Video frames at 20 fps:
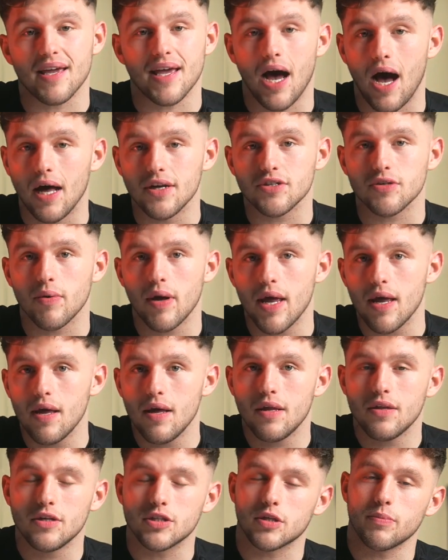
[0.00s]
can't do it.
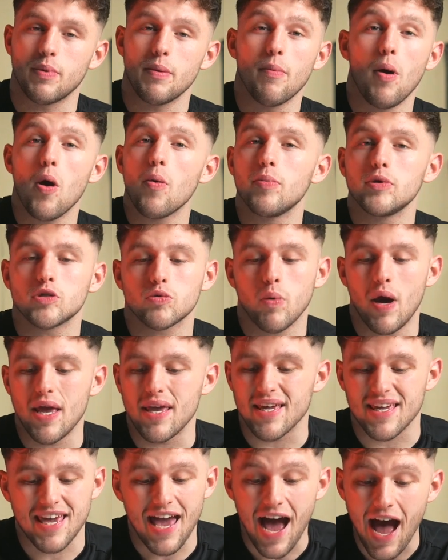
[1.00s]
There's going to be moments where
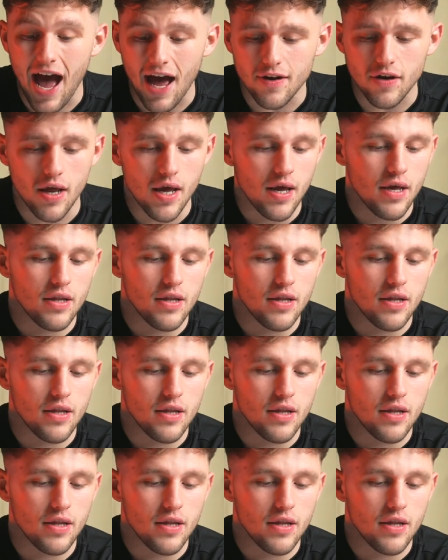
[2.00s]
you can.